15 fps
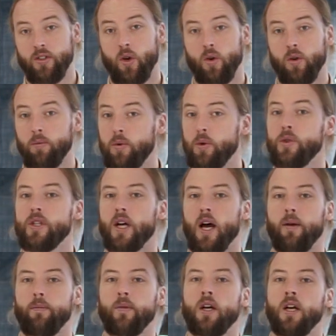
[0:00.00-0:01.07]
total brew
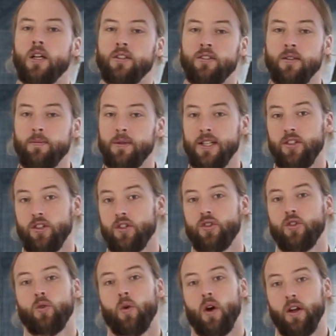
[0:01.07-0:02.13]
time, simply
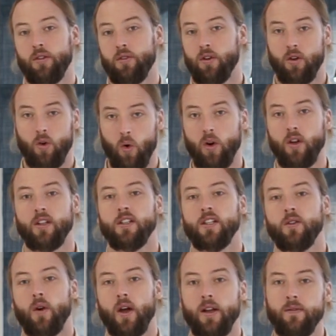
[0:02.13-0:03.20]
adjust your grinder
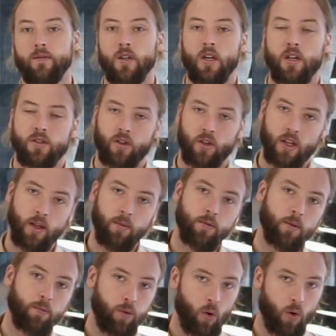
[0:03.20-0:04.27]
accordingly, right? So keep
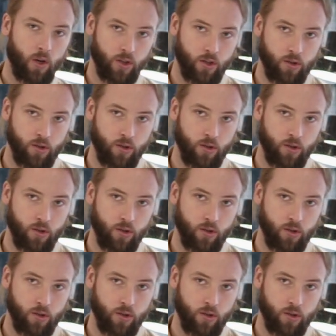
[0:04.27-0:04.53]
the pouring